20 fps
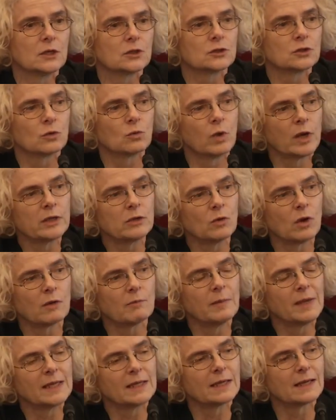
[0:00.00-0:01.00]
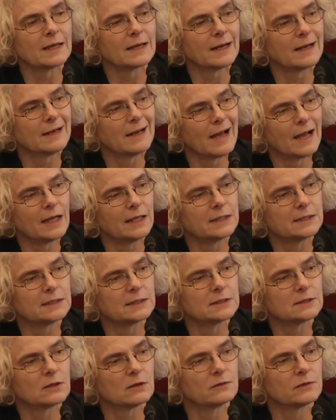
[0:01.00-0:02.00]
So when you are making an
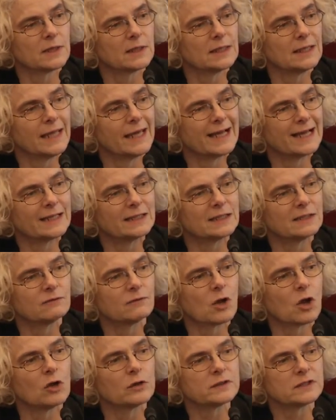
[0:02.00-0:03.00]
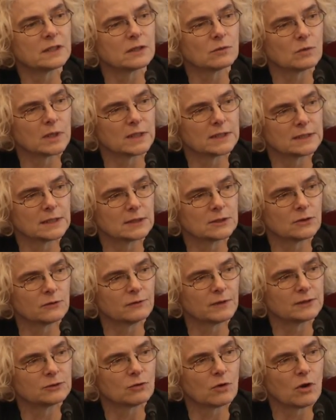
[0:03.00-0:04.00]
analysis of the negative consequences
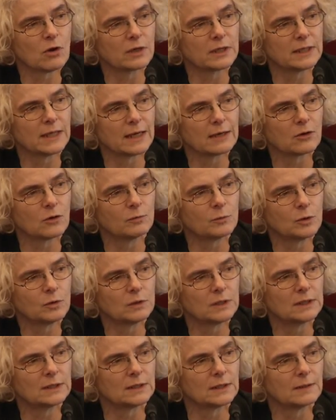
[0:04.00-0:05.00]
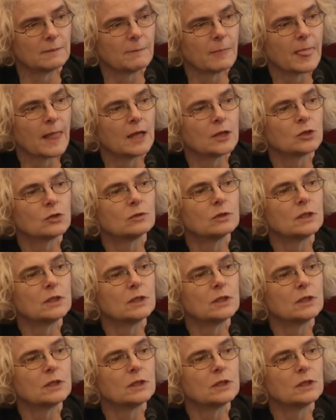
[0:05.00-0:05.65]
of a drug in a community, you